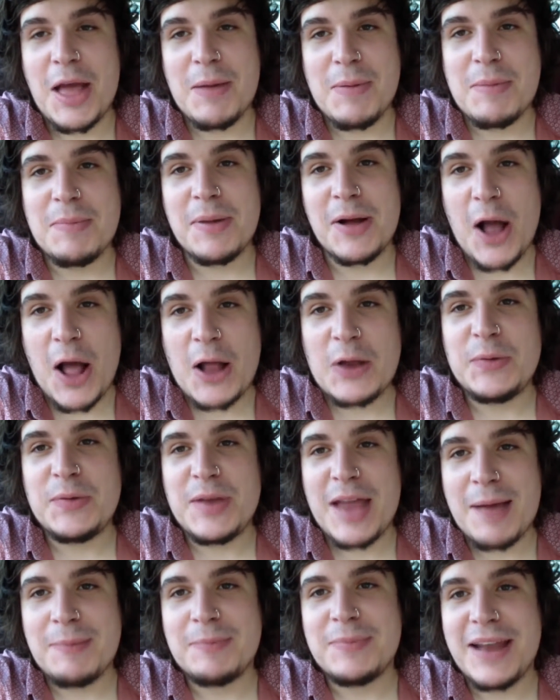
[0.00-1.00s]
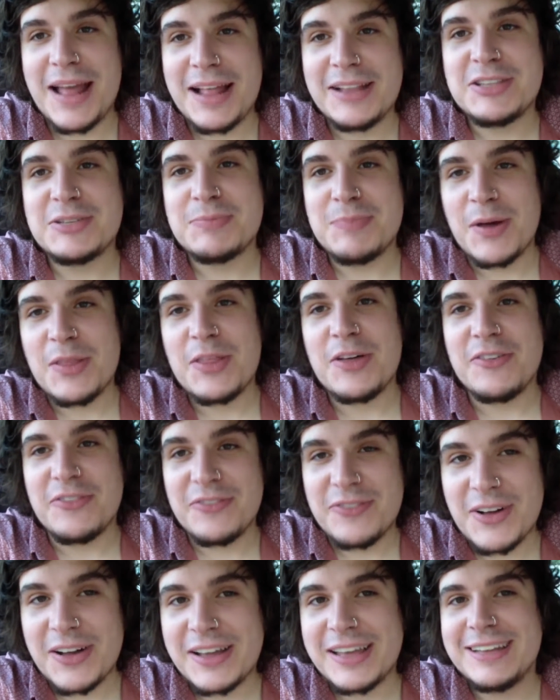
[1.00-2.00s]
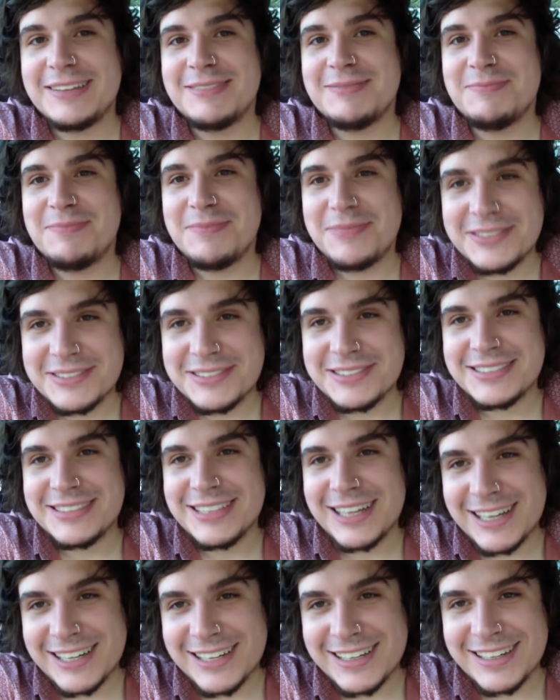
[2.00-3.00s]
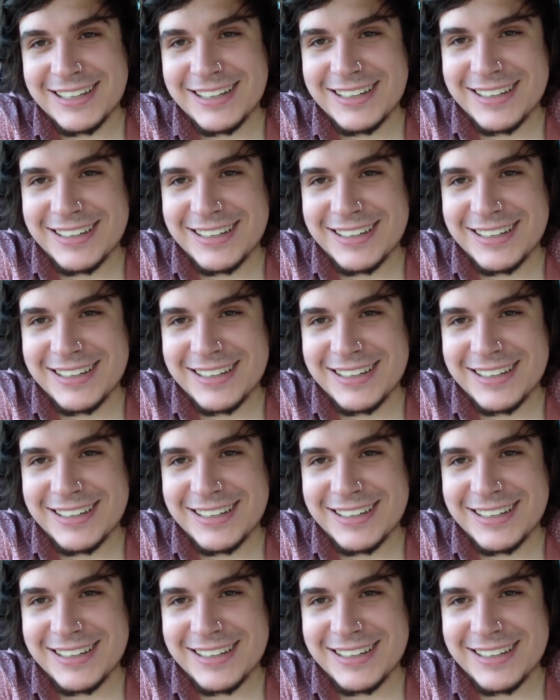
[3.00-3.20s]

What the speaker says: I mean my goddamn nan's motherfucking pussy.